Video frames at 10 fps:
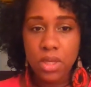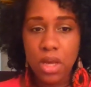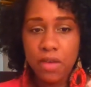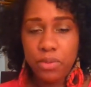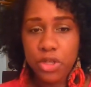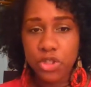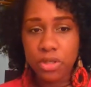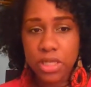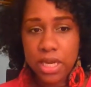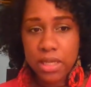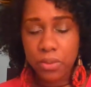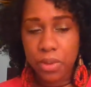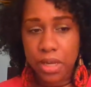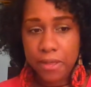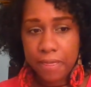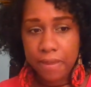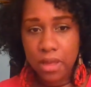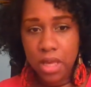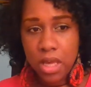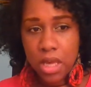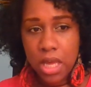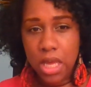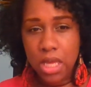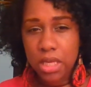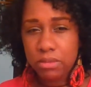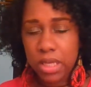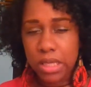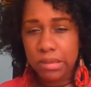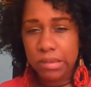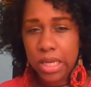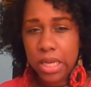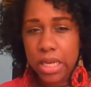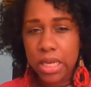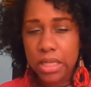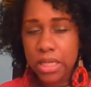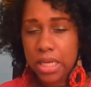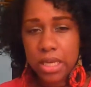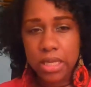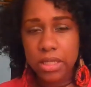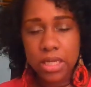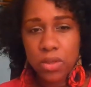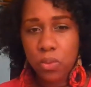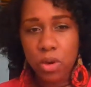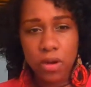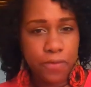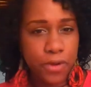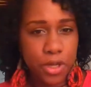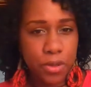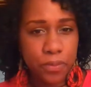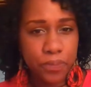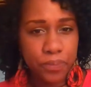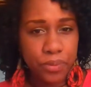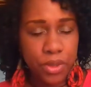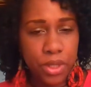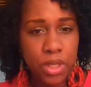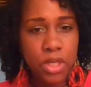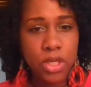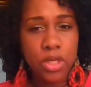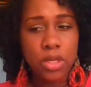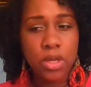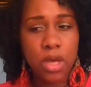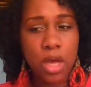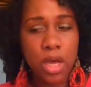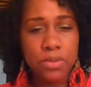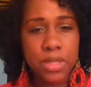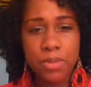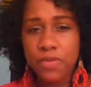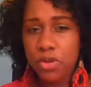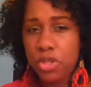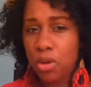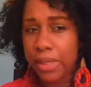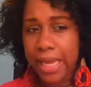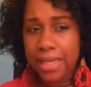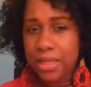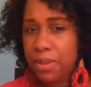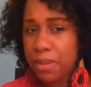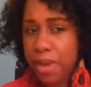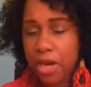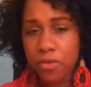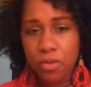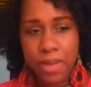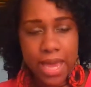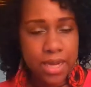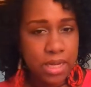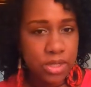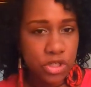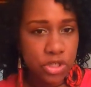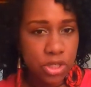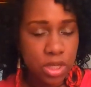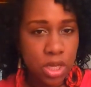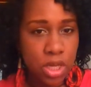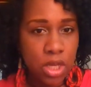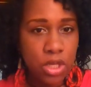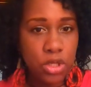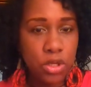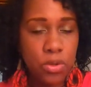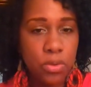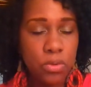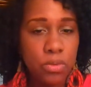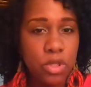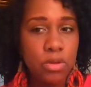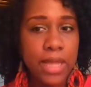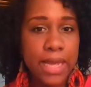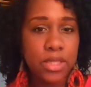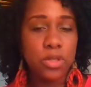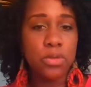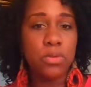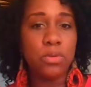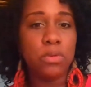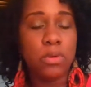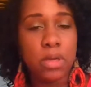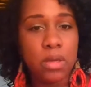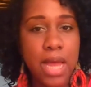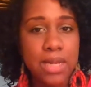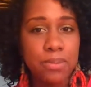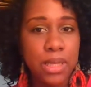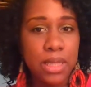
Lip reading: of what you're dealing with, it doesn't work for you. Some of you don't like to be micromanaged. You like to kind of be